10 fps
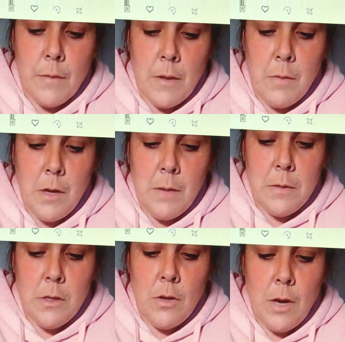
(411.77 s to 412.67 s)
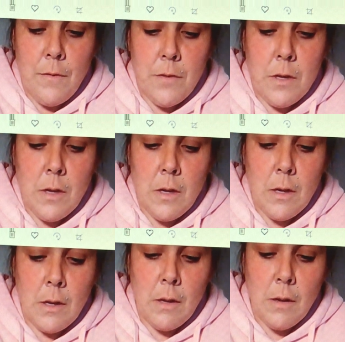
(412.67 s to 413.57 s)
Sometimes you have to
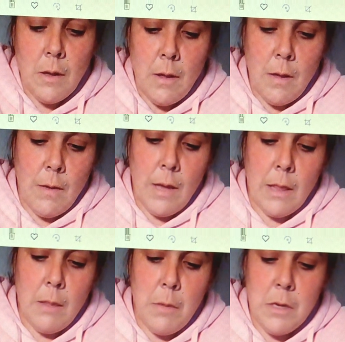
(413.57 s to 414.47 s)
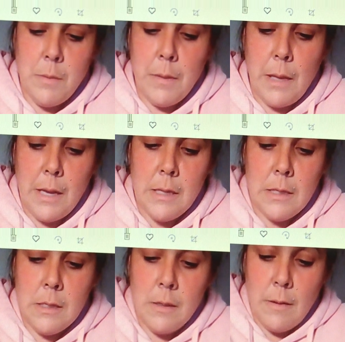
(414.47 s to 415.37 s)
get them into
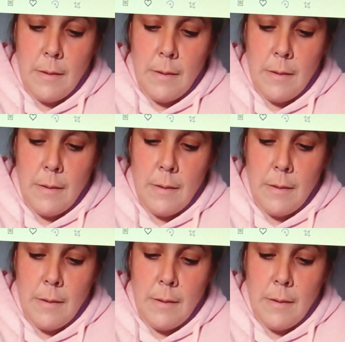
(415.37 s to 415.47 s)
place.